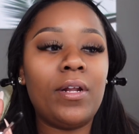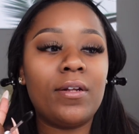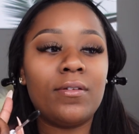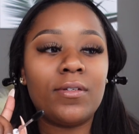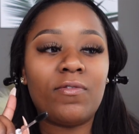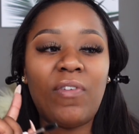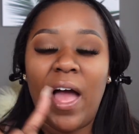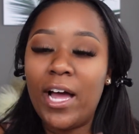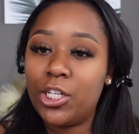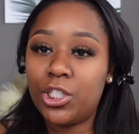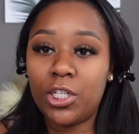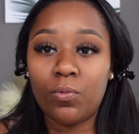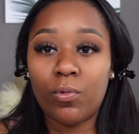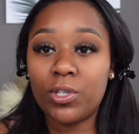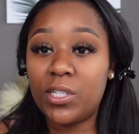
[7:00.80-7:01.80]
in
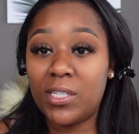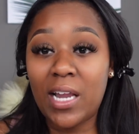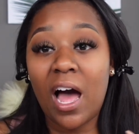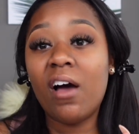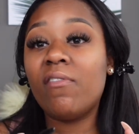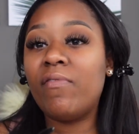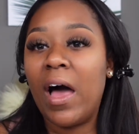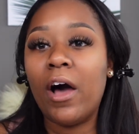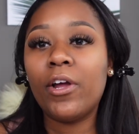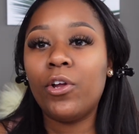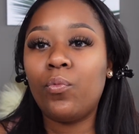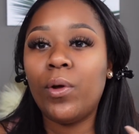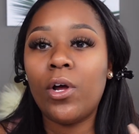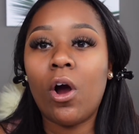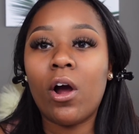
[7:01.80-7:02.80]
fashion, we're just not valued.
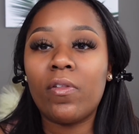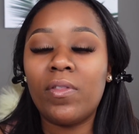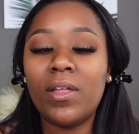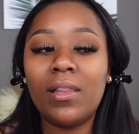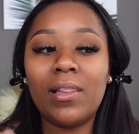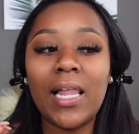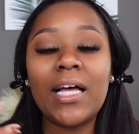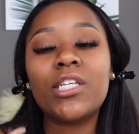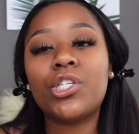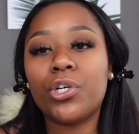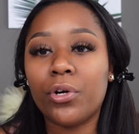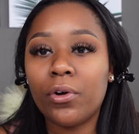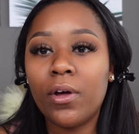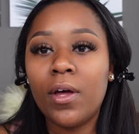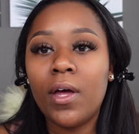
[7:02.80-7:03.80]
We are the
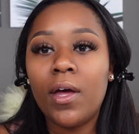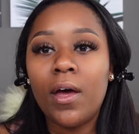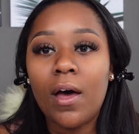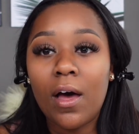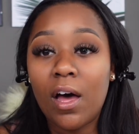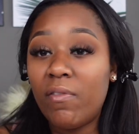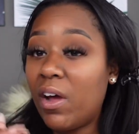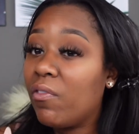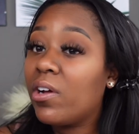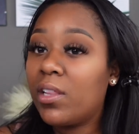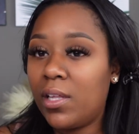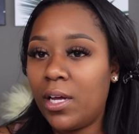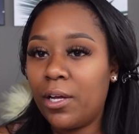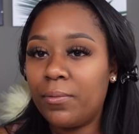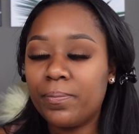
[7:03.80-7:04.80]
lesser of
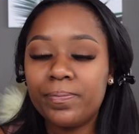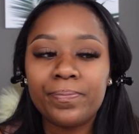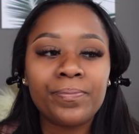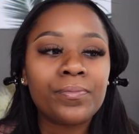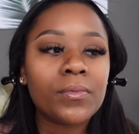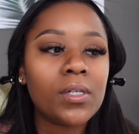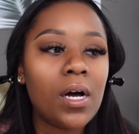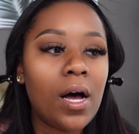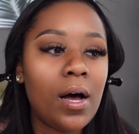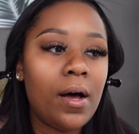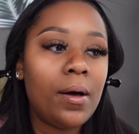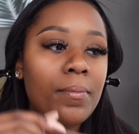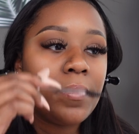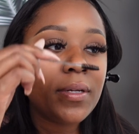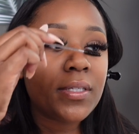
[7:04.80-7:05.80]
everything.
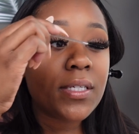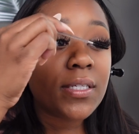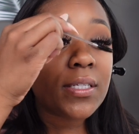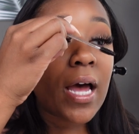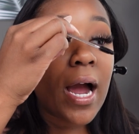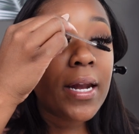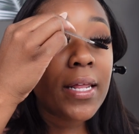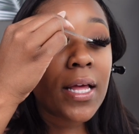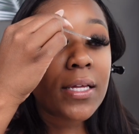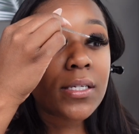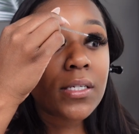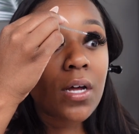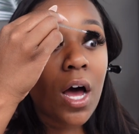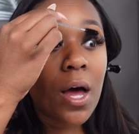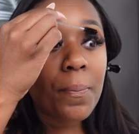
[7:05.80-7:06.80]
Um, society has
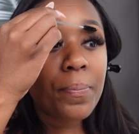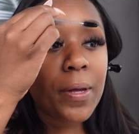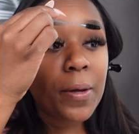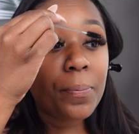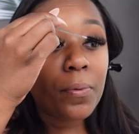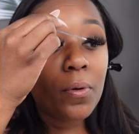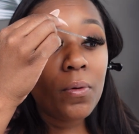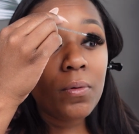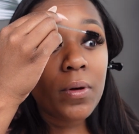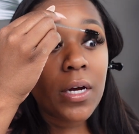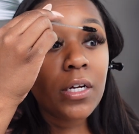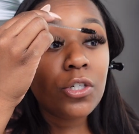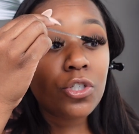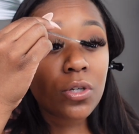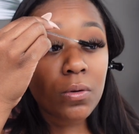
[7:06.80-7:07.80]
taught people
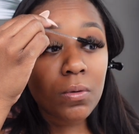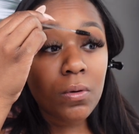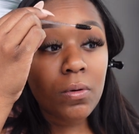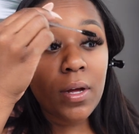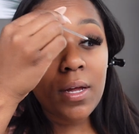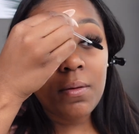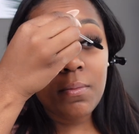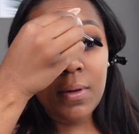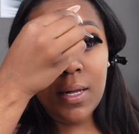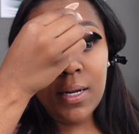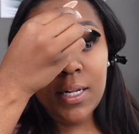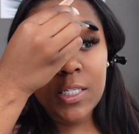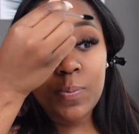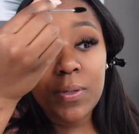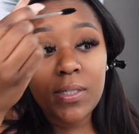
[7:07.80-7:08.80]
in general, and men
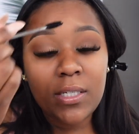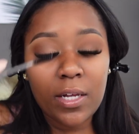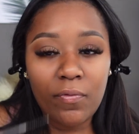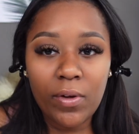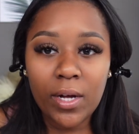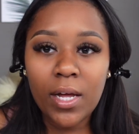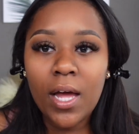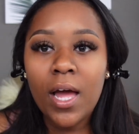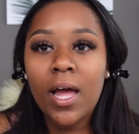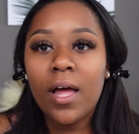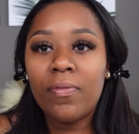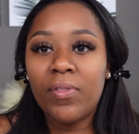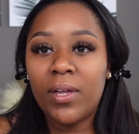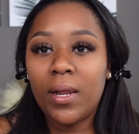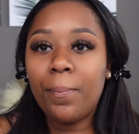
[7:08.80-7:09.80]
in specific,
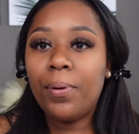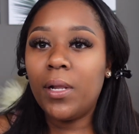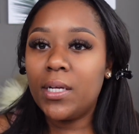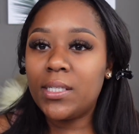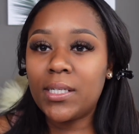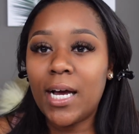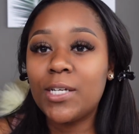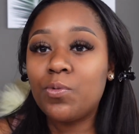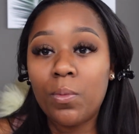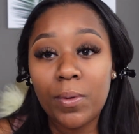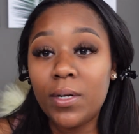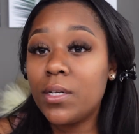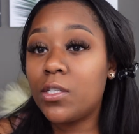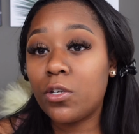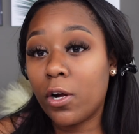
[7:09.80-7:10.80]
that a plus size woman
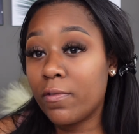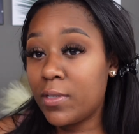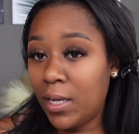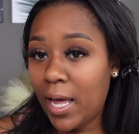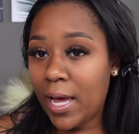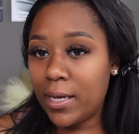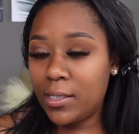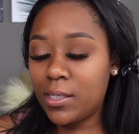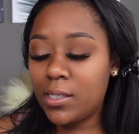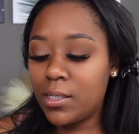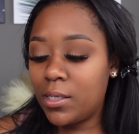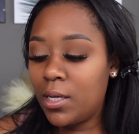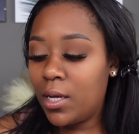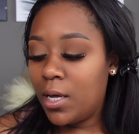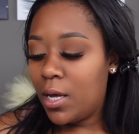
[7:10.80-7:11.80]
deserves
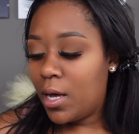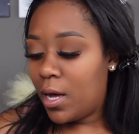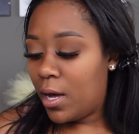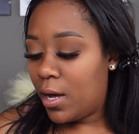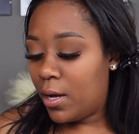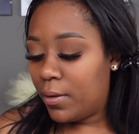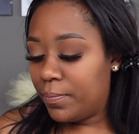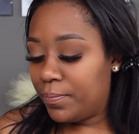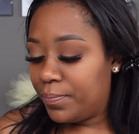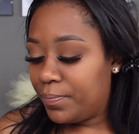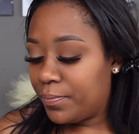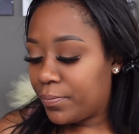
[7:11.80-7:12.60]
less, um,